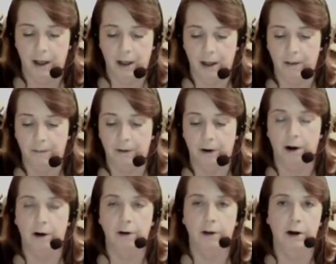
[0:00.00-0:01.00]
There
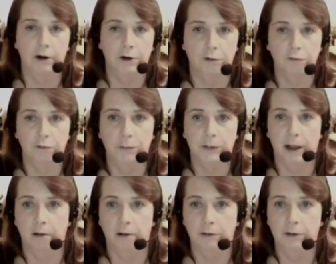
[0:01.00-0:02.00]
are large groups
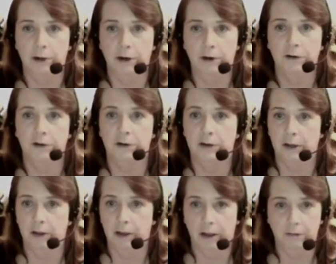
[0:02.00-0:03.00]
out there,
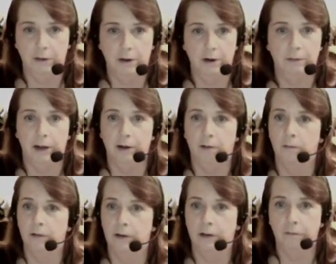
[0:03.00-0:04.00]
still out there. They
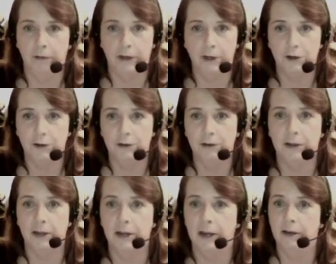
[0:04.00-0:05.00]
hold conventions.
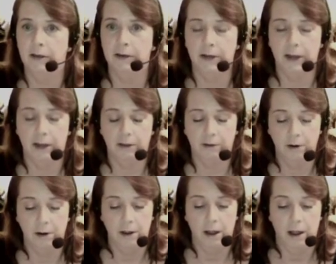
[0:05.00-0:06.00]
They get together.
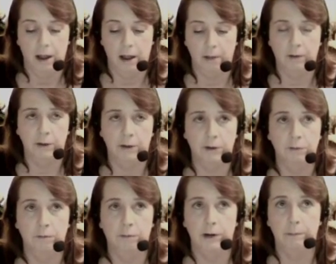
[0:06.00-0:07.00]
I went to
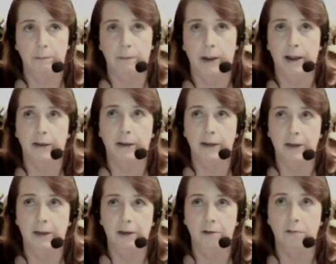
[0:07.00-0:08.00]
one back
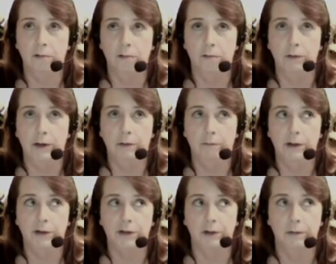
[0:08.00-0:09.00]
in, when
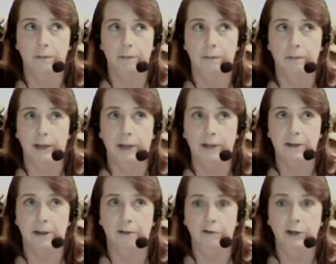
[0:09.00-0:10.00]
was it? Late
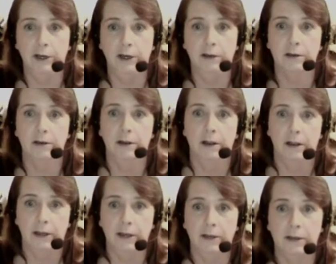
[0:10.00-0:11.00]
70s?
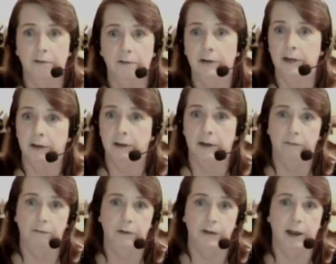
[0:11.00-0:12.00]
Late 70s. It
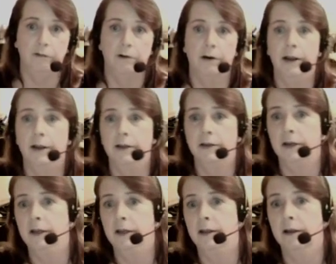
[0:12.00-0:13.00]
was after I had
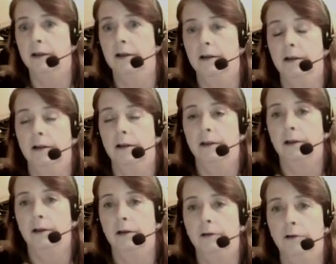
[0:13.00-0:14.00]
seen the
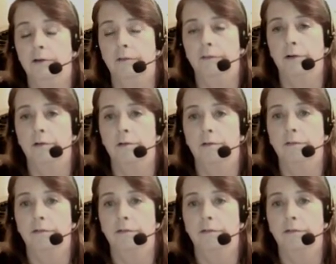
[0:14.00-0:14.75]
UFO